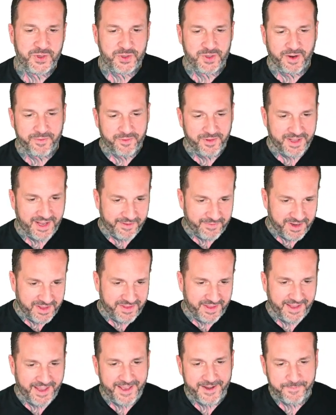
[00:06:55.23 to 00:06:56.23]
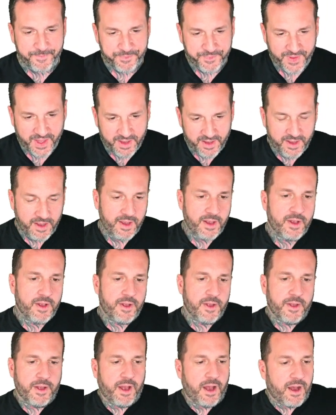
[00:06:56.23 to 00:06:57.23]
shoveling everything in.
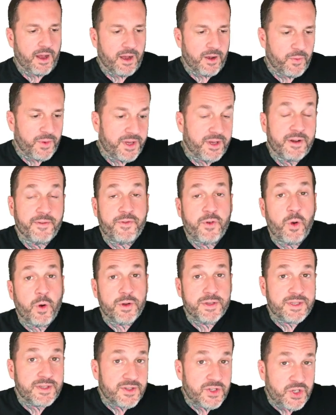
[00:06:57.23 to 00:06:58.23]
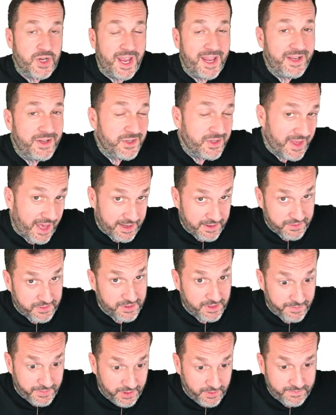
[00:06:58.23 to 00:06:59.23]
Uh, we can, of course, change that
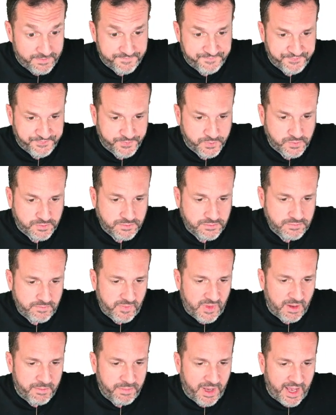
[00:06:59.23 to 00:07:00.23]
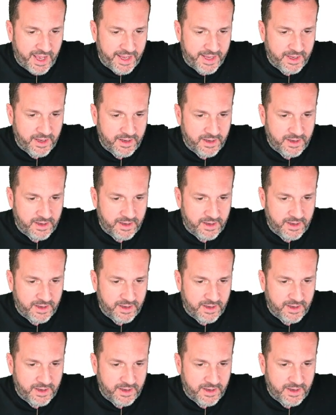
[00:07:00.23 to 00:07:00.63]
attribute by